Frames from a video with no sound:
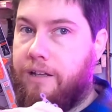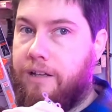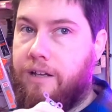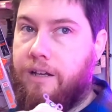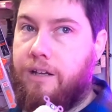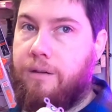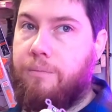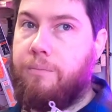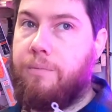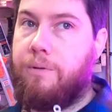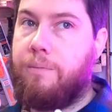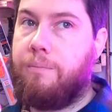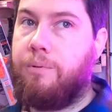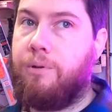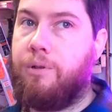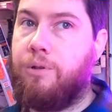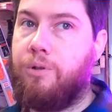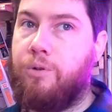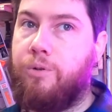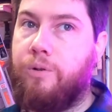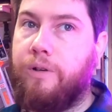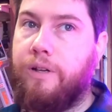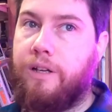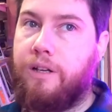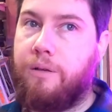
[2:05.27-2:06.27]
It can be
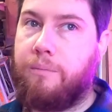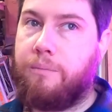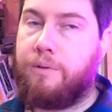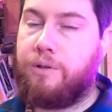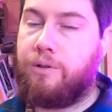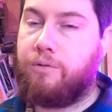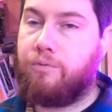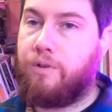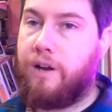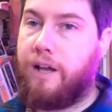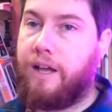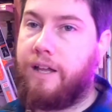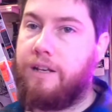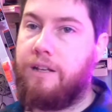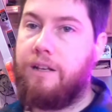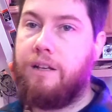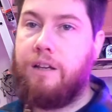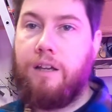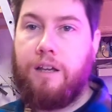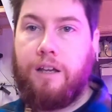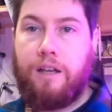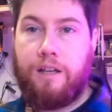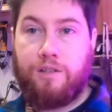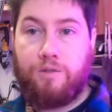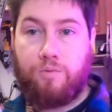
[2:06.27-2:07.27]
blue, it can be red
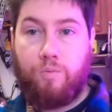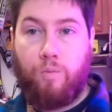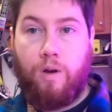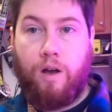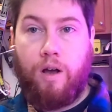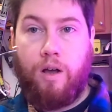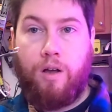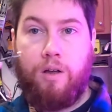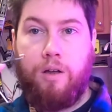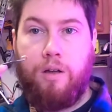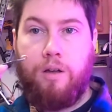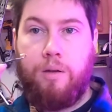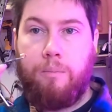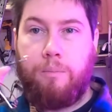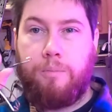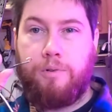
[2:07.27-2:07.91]
as well,